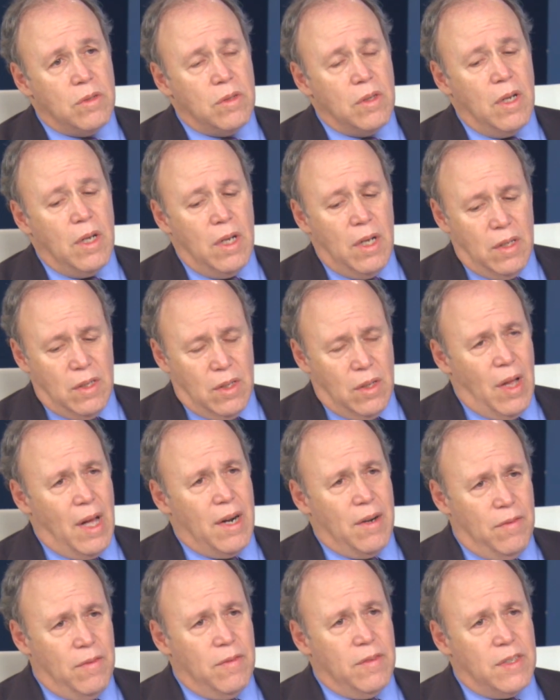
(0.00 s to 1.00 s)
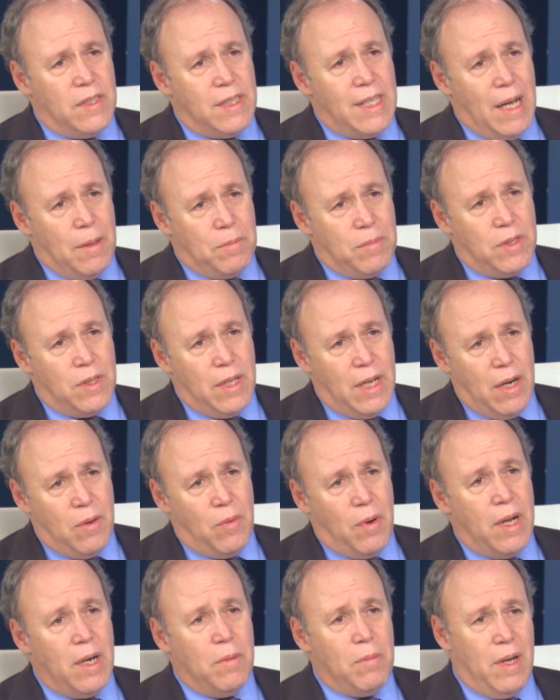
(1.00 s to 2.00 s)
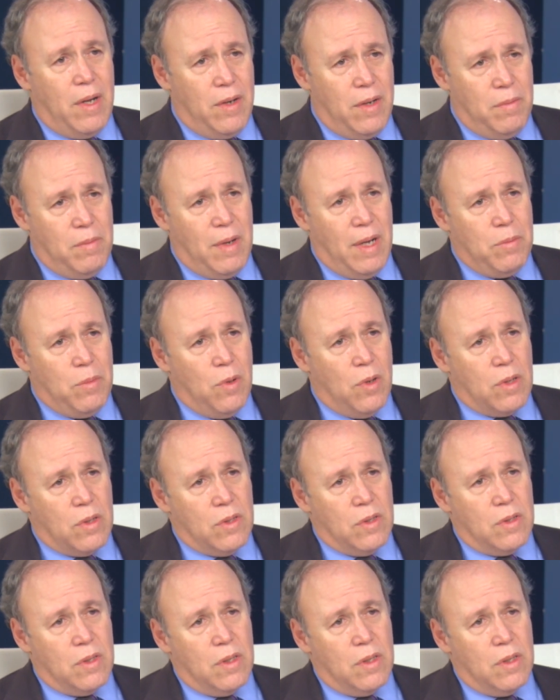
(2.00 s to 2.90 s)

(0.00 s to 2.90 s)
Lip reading: There's a lot of steps that I write about in my books.